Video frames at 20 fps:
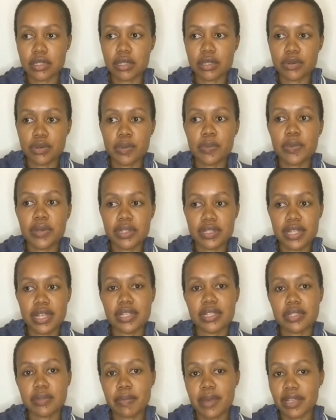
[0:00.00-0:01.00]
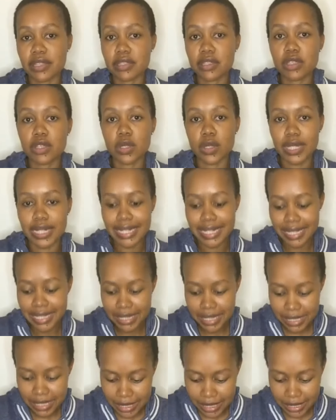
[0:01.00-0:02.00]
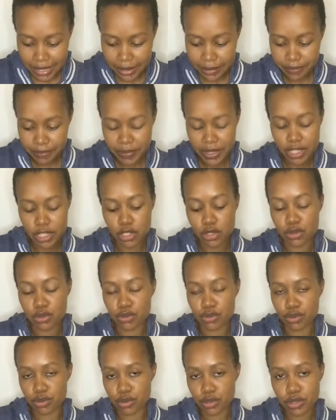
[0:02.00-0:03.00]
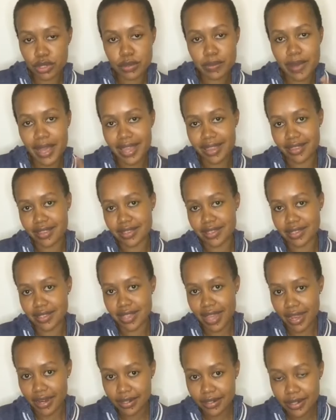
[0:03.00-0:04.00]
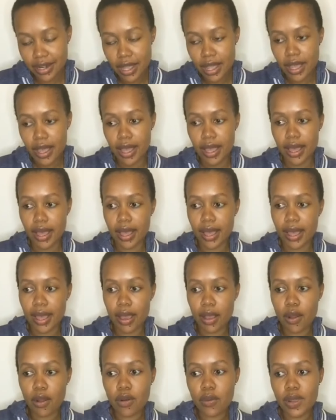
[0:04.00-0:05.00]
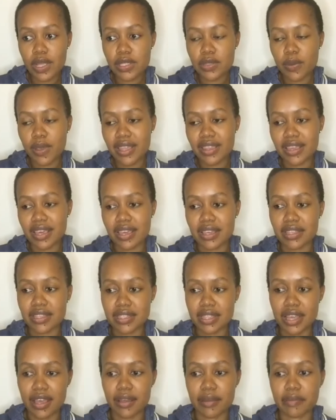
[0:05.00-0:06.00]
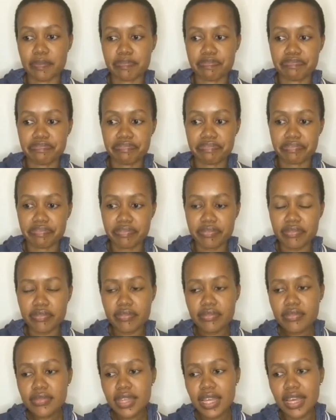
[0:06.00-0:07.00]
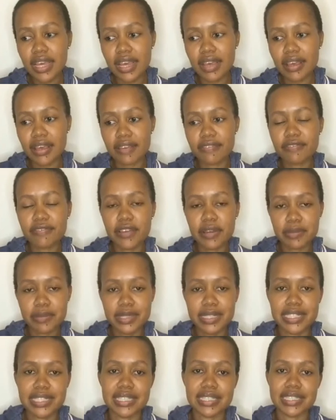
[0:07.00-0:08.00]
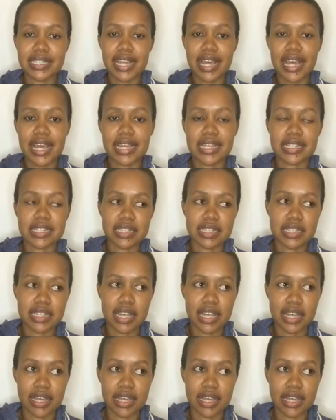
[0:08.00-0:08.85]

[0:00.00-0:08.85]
represents masculinity. It is ruled by the sun. Always, where there is a feminine and